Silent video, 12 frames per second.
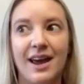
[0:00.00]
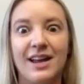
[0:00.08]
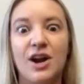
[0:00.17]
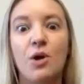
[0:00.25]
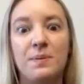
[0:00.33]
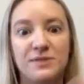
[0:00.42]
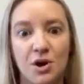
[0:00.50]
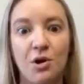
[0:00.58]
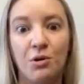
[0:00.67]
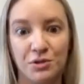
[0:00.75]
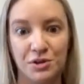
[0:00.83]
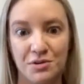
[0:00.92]
it opens a
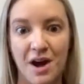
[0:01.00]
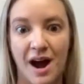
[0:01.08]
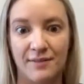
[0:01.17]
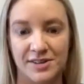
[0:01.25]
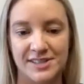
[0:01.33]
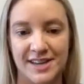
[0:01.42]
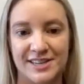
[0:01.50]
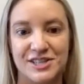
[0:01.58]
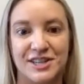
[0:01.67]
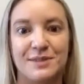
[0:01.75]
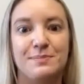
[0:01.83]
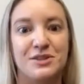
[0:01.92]
whole new
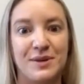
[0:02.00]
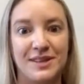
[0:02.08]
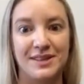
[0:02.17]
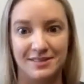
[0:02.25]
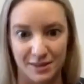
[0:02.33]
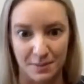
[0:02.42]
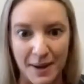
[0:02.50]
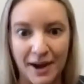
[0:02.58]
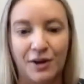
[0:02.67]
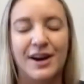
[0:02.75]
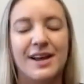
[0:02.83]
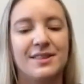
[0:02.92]
conversation between the
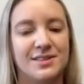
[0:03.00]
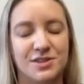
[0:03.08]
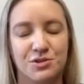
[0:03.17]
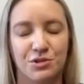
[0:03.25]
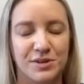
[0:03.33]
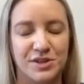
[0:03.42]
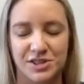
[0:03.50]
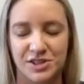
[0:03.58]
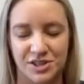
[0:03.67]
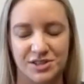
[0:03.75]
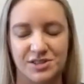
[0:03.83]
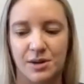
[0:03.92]
parent and the school, which is
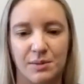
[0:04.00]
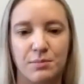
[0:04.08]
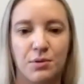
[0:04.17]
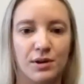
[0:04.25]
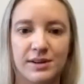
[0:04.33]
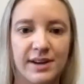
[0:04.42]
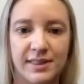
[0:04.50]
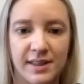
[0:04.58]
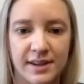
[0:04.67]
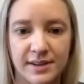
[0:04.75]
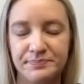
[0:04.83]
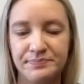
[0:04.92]
just so important, I think.